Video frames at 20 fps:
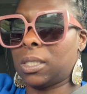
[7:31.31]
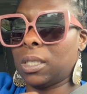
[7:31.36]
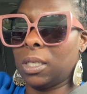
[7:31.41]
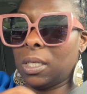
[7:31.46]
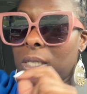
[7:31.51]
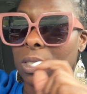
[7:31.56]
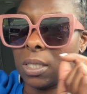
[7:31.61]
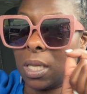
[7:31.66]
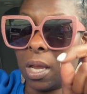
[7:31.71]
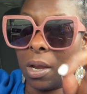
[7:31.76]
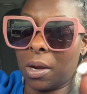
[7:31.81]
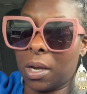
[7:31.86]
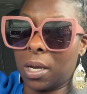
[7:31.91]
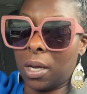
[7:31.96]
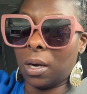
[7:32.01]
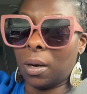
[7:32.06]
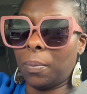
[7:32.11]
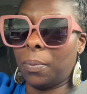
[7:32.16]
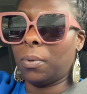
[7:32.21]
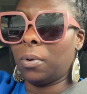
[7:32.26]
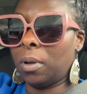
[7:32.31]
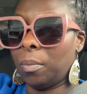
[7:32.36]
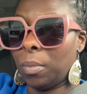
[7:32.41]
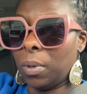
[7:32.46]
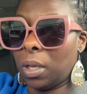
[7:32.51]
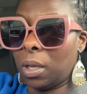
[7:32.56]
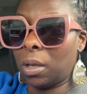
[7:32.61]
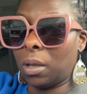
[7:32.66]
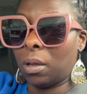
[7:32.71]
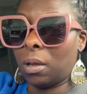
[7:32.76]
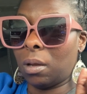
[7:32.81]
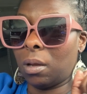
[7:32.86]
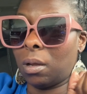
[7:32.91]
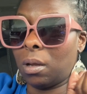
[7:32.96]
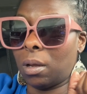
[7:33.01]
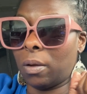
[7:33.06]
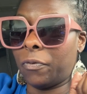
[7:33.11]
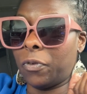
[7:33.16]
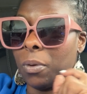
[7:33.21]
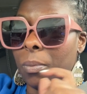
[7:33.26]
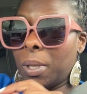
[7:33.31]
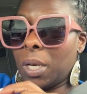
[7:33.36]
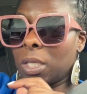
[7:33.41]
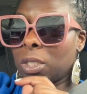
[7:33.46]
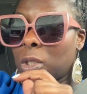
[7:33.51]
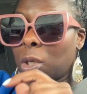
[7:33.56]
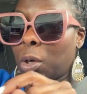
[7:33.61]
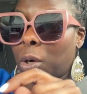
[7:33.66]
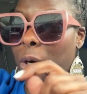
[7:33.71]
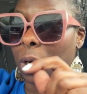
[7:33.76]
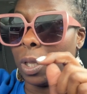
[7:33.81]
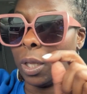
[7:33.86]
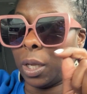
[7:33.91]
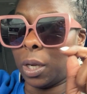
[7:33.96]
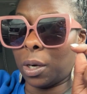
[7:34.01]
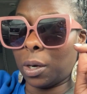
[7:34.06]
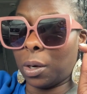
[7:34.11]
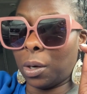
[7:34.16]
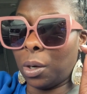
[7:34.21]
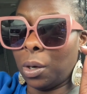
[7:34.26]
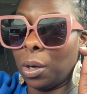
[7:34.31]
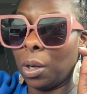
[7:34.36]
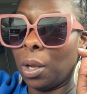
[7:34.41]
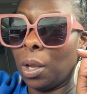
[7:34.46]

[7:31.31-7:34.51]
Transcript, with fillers: son's haircut appointment a few minutes earlier.